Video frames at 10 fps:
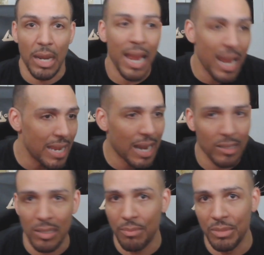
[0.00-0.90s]
And he got
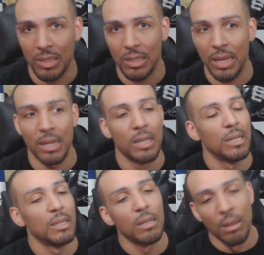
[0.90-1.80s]
something to say.
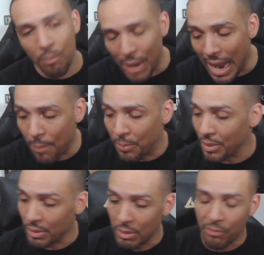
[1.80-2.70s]

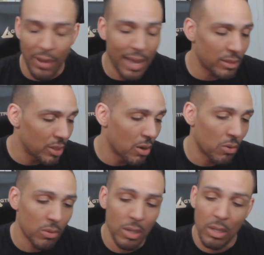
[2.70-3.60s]
Poppin', Fat
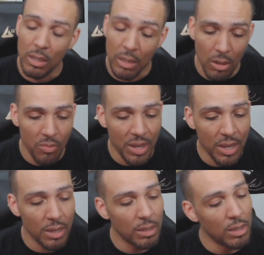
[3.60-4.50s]
Joe. Yo,
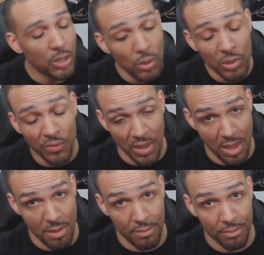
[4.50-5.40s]
man, huge
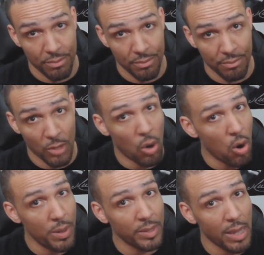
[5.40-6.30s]
fan.
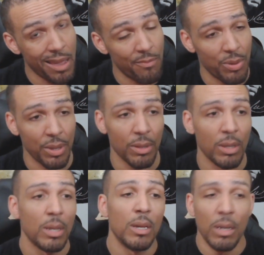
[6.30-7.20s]
Always have been.
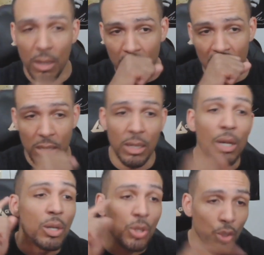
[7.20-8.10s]

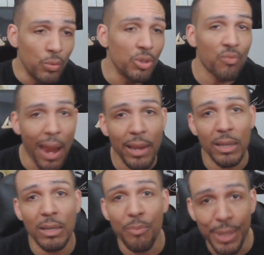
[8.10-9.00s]
You was right
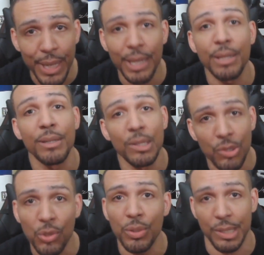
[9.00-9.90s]
in the beginning. This
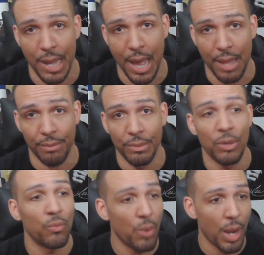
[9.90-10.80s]
dude is hot.
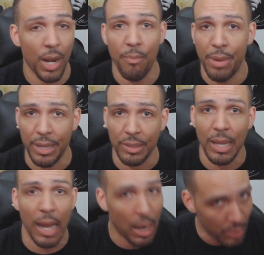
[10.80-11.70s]
One of the best.
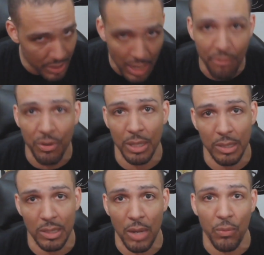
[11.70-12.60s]
I would definitely
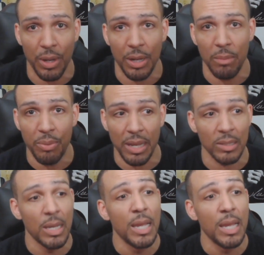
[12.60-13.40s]
say one of the best.